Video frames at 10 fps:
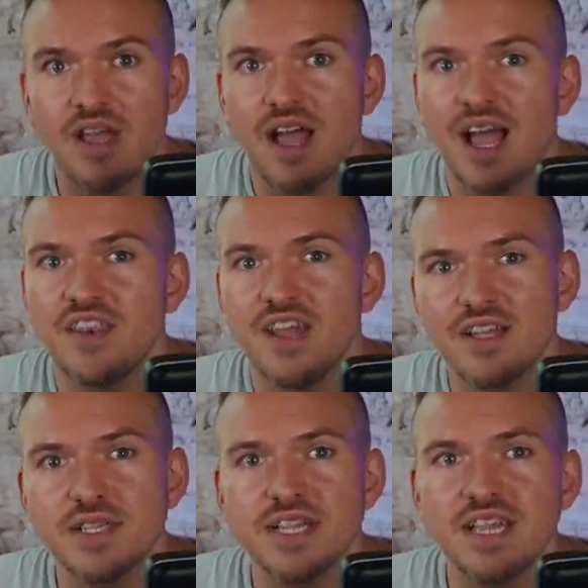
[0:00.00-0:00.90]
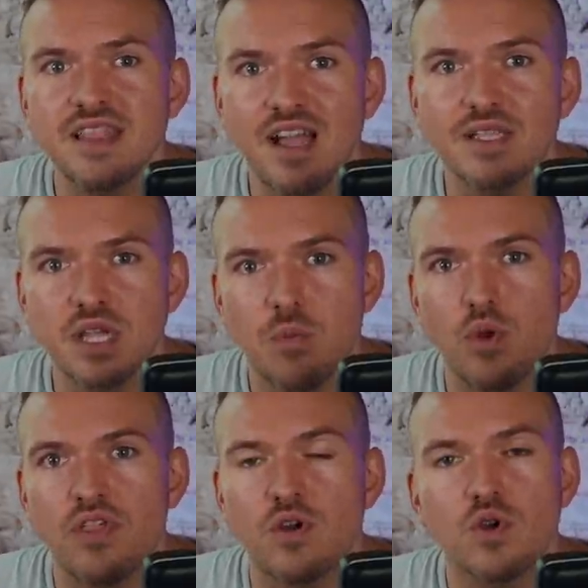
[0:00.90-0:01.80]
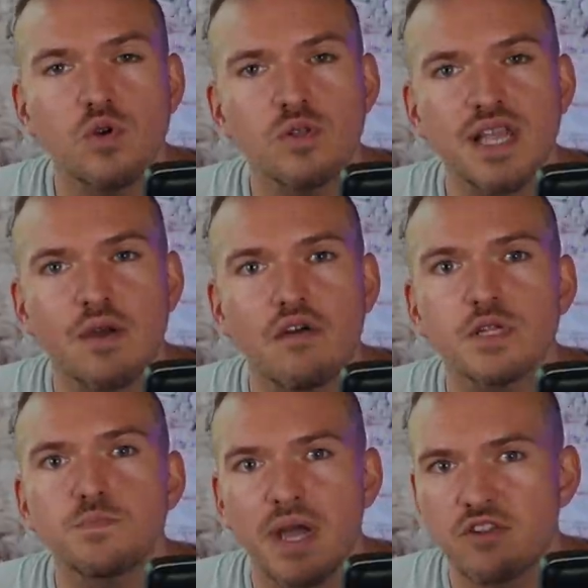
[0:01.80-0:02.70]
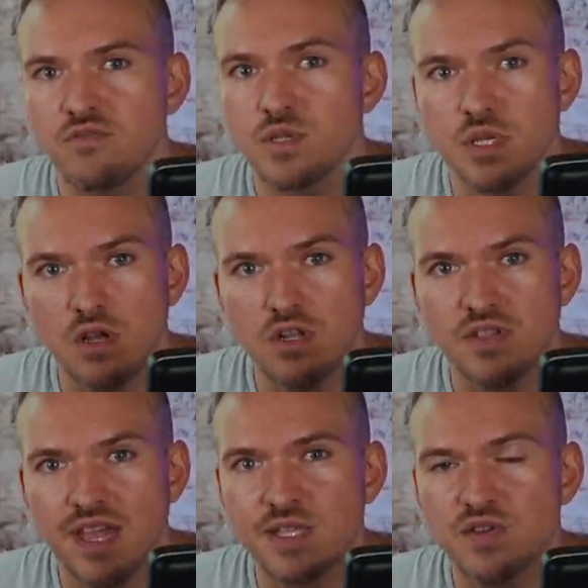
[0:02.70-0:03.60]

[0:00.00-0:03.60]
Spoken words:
and nicely lines up with her cooldown of Spectral Surge that is on a